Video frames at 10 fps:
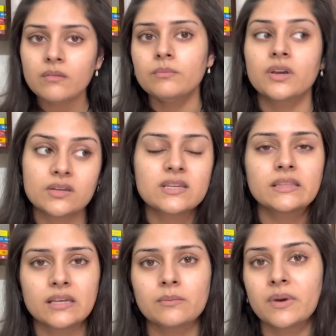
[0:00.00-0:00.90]
because I
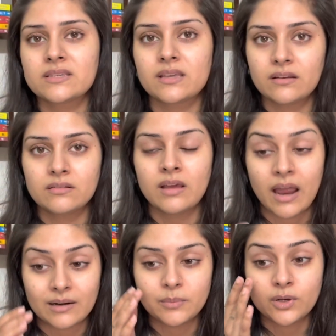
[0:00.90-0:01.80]
think my skin
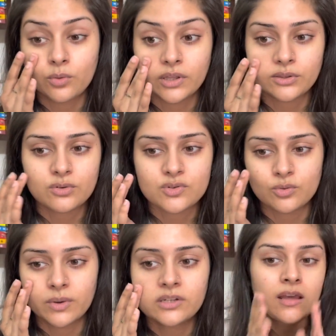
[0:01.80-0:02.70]
had been going through so
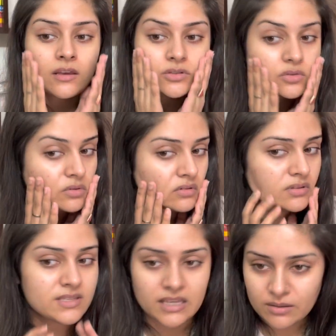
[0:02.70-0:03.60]
much. So the
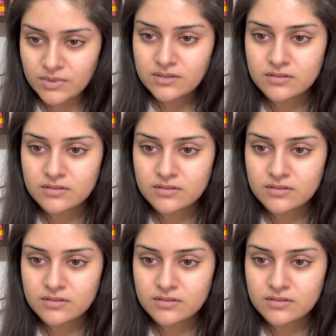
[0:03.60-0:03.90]
serum